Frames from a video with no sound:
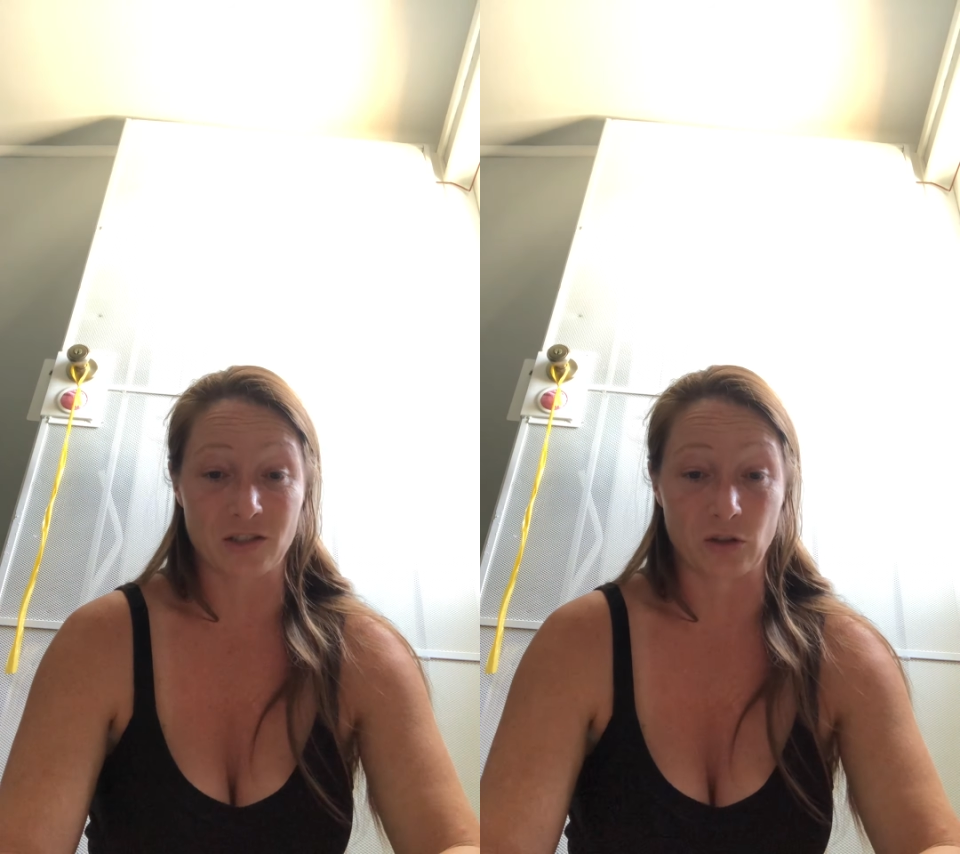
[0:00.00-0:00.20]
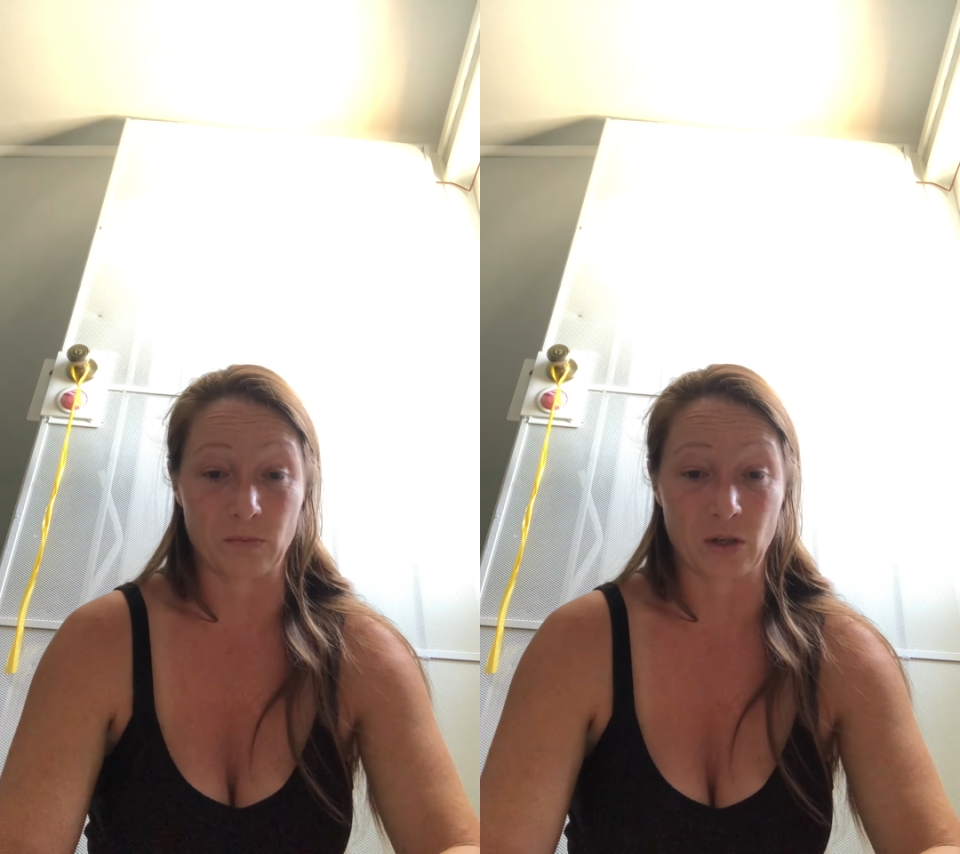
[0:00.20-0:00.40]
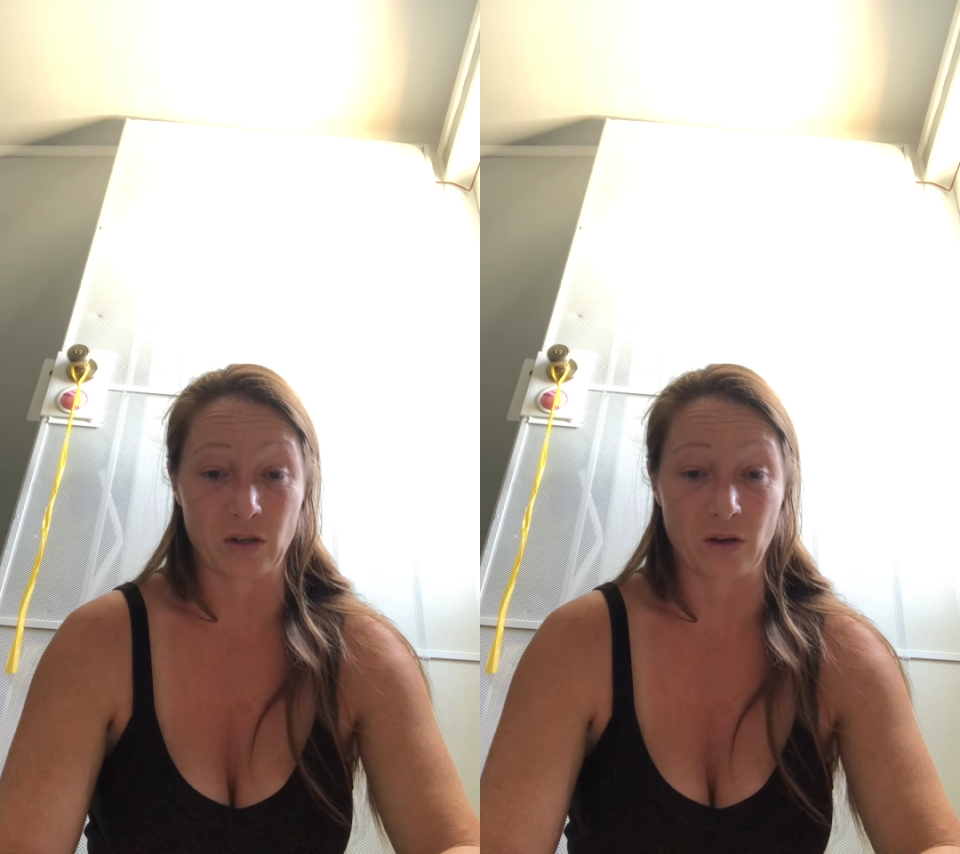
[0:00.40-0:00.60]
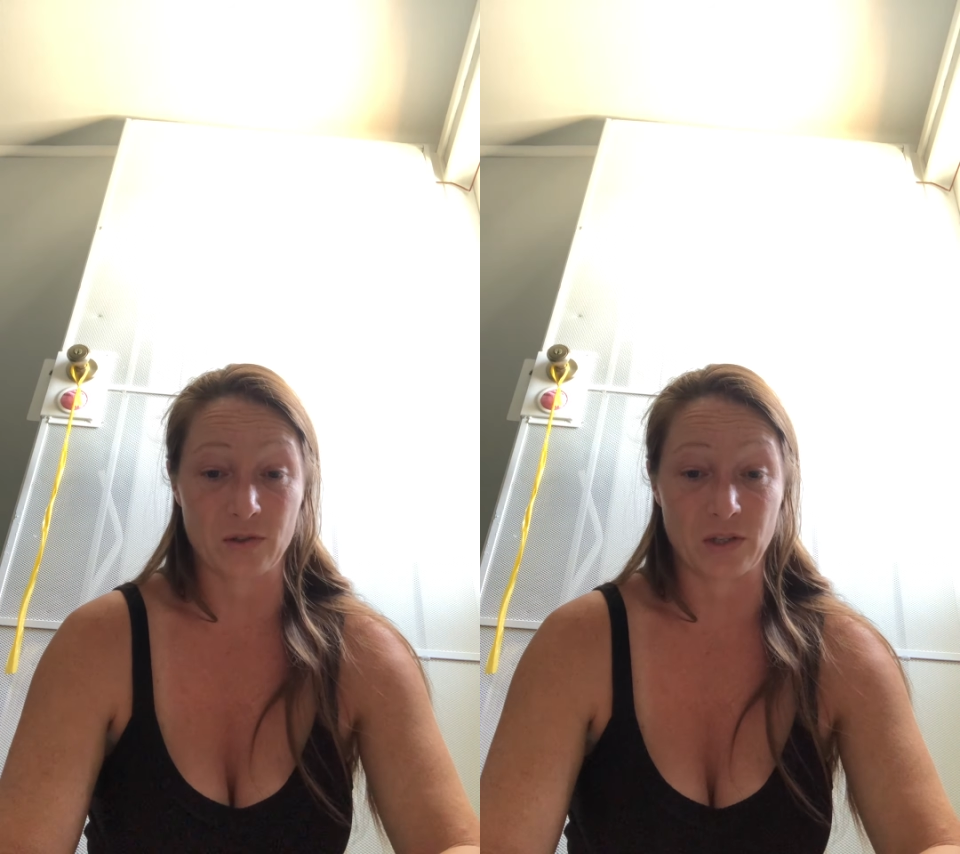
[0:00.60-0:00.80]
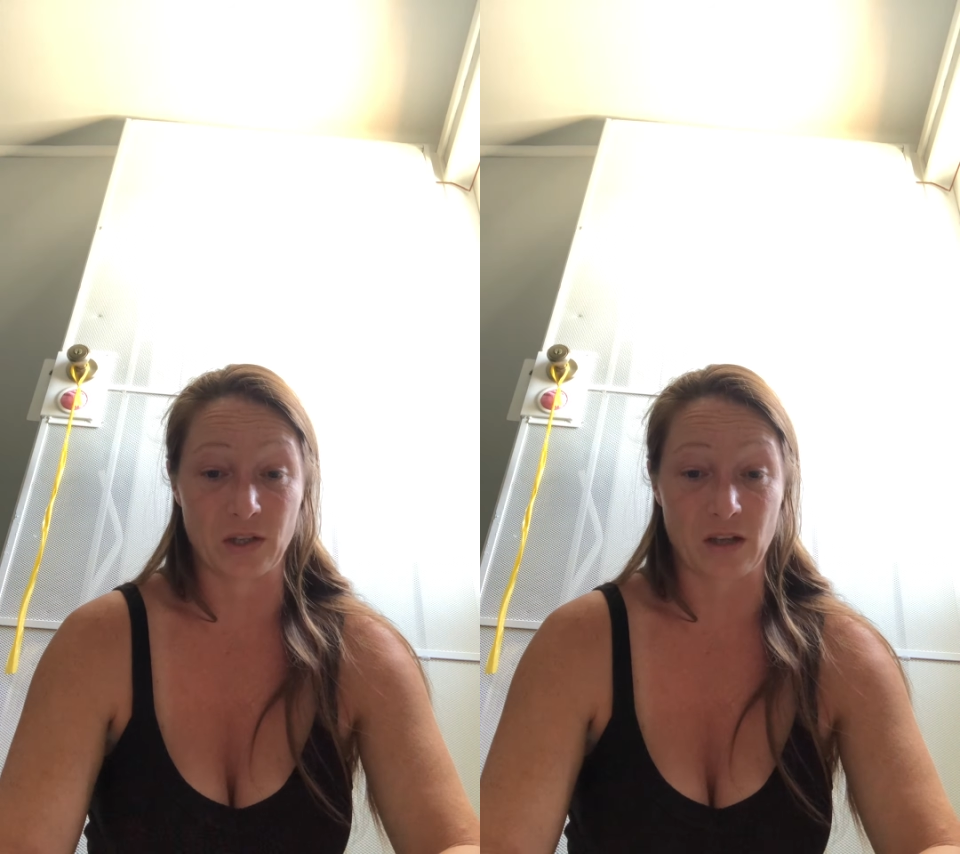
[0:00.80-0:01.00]
Sternberg goes
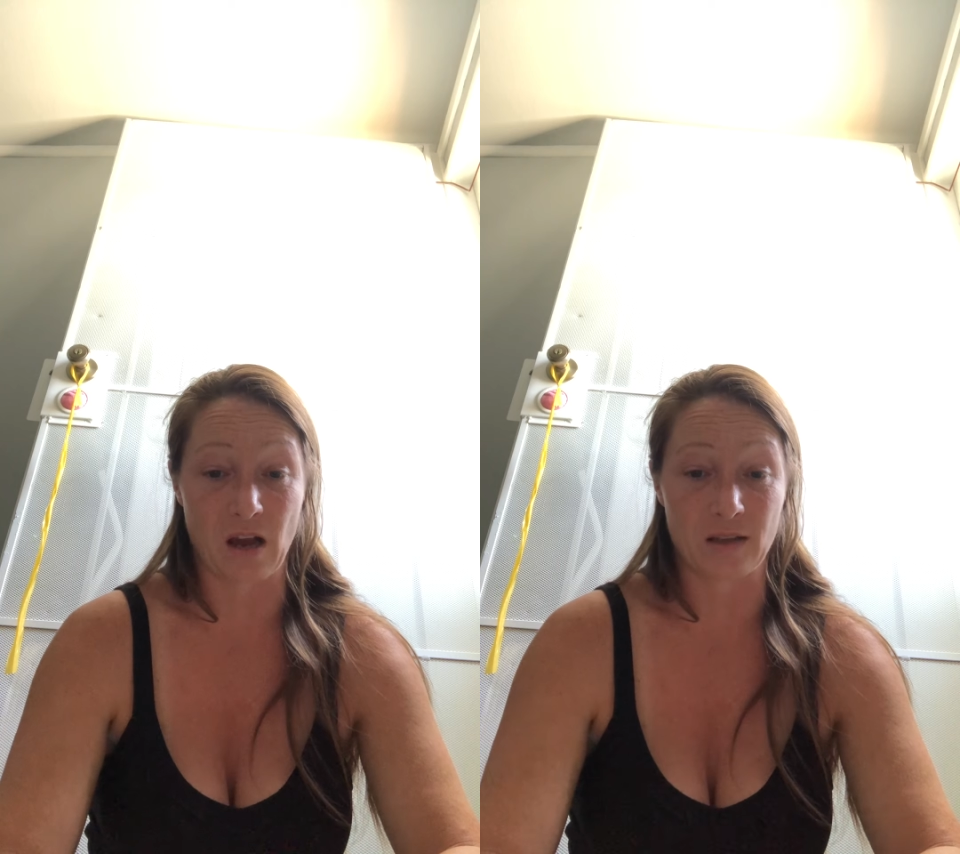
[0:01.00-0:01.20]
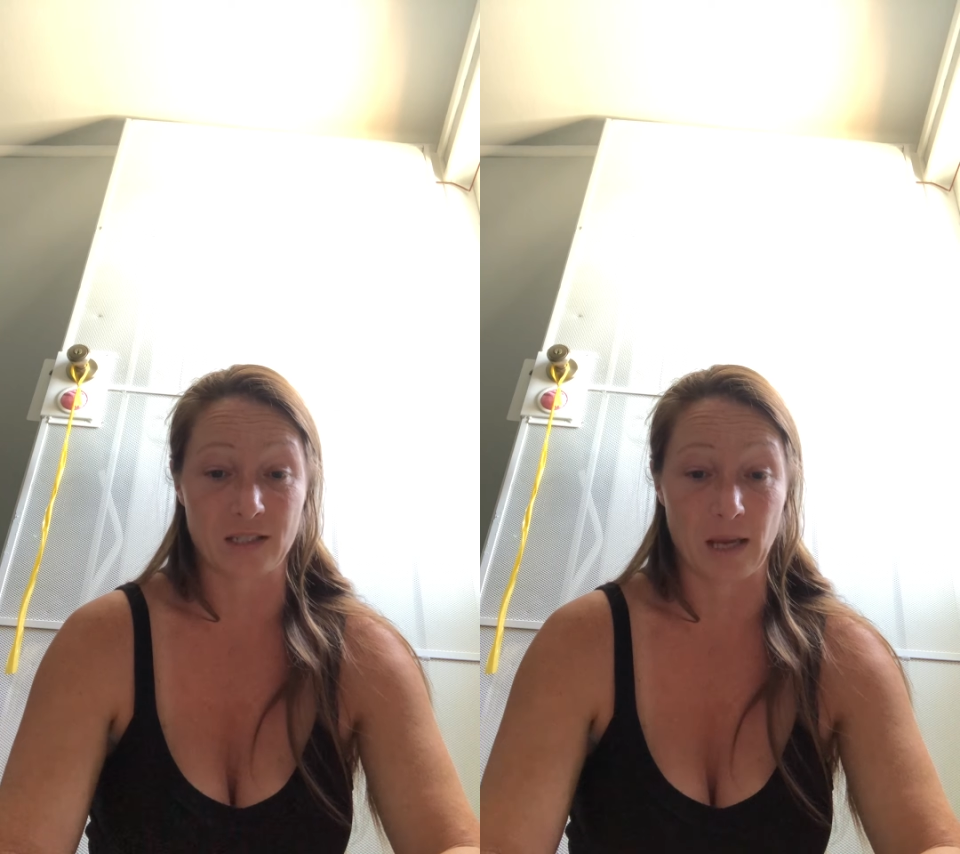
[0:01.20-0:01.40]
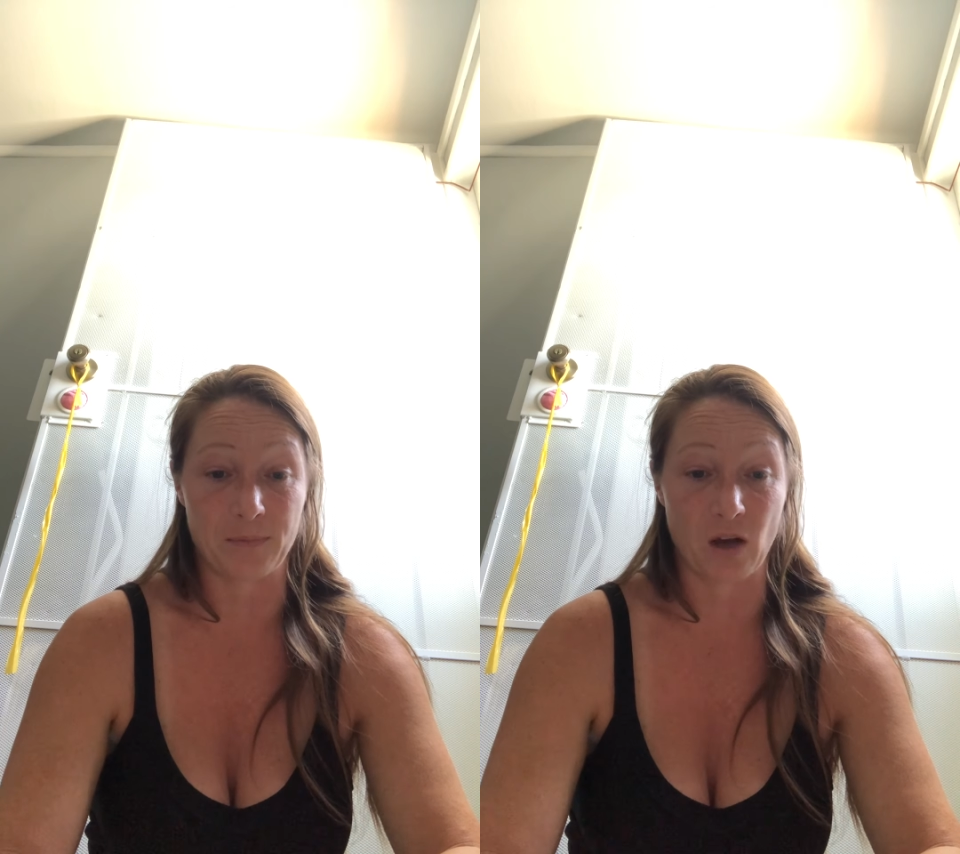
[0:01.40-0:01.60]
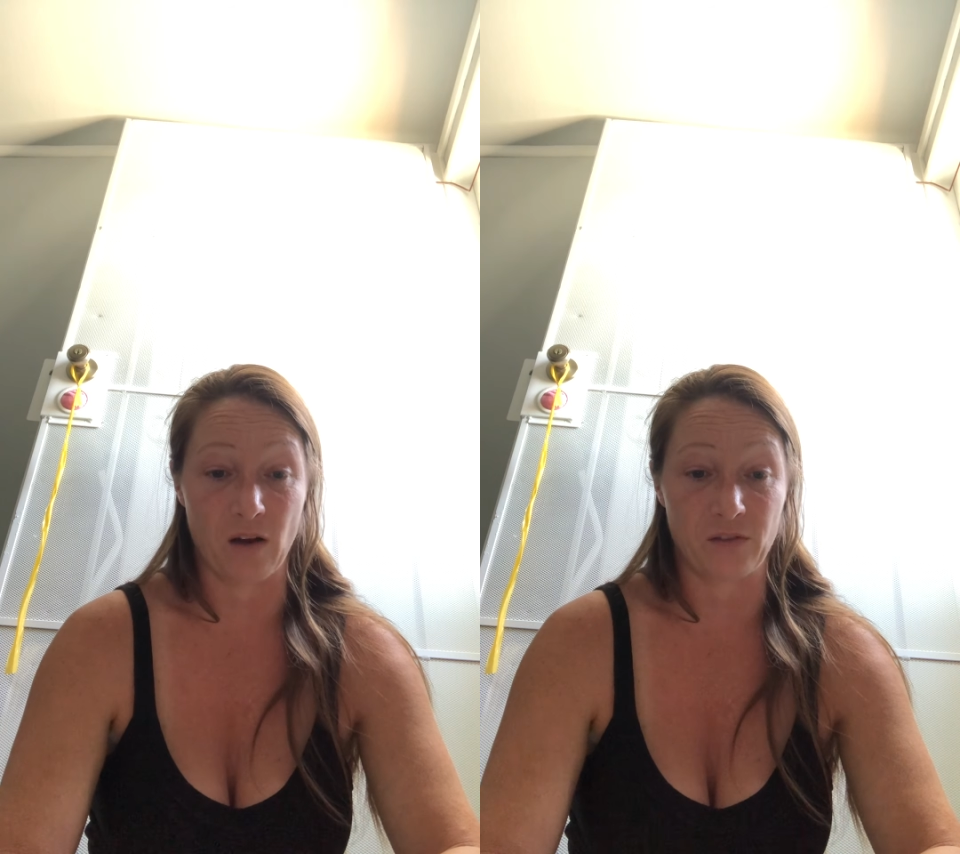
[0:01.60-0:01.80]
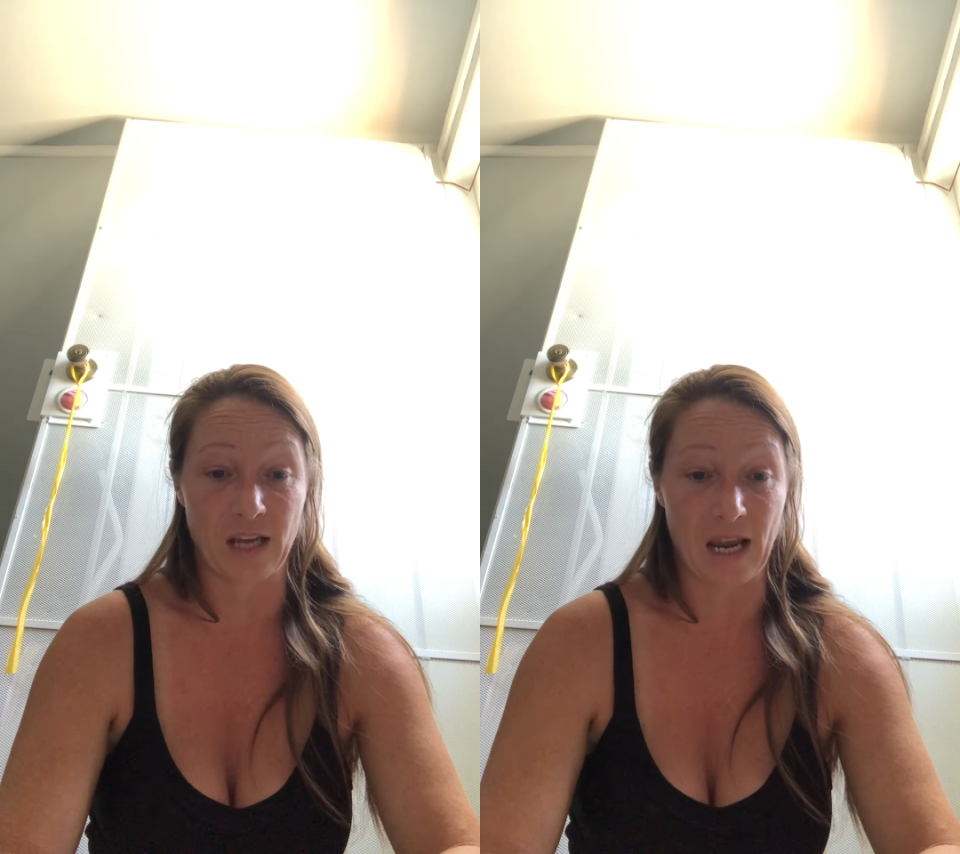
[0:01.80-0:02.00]
into the concept
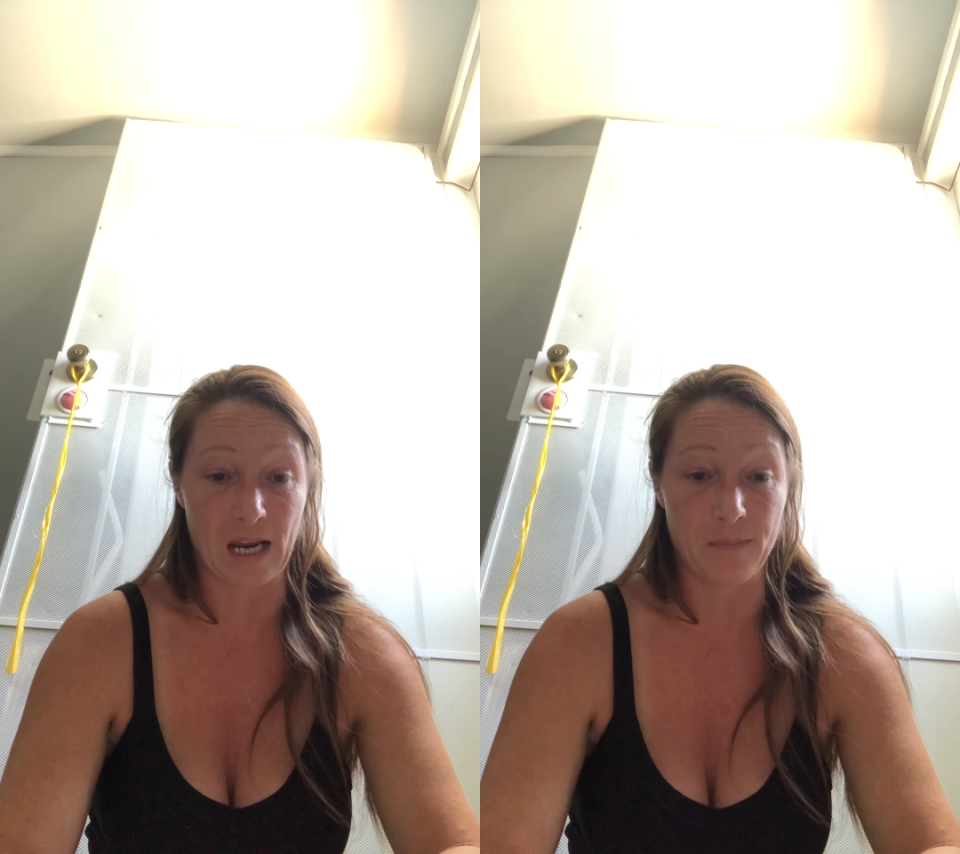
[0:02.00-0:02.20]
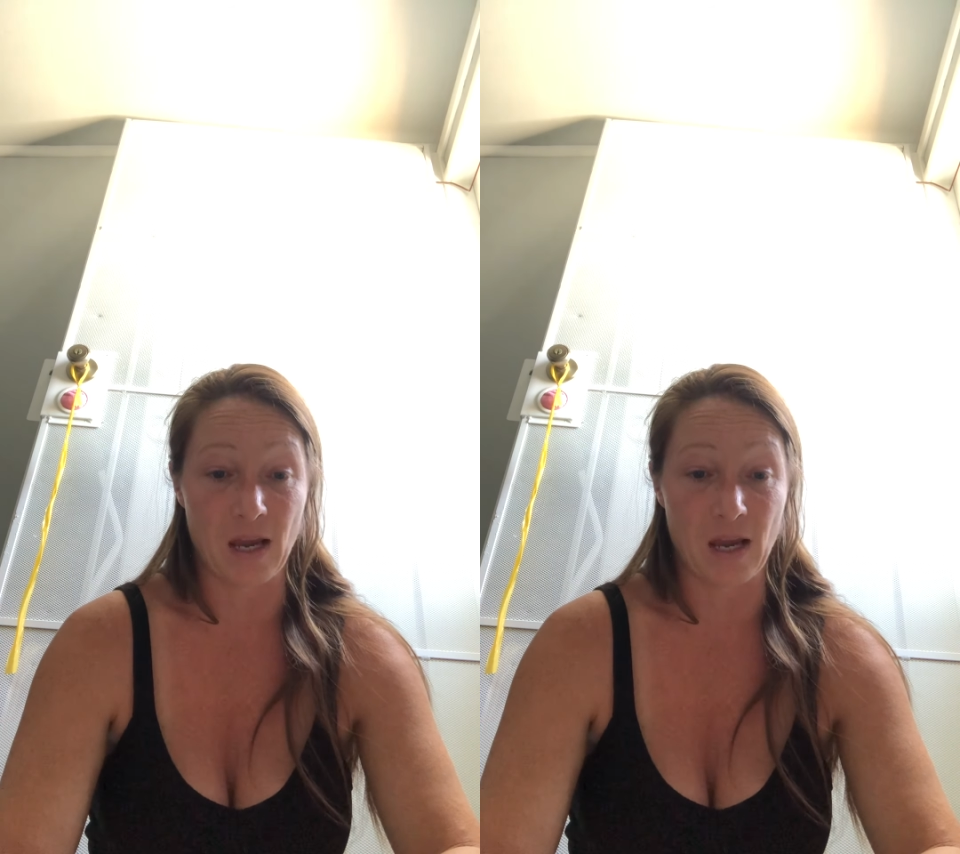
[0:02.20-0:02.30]
of game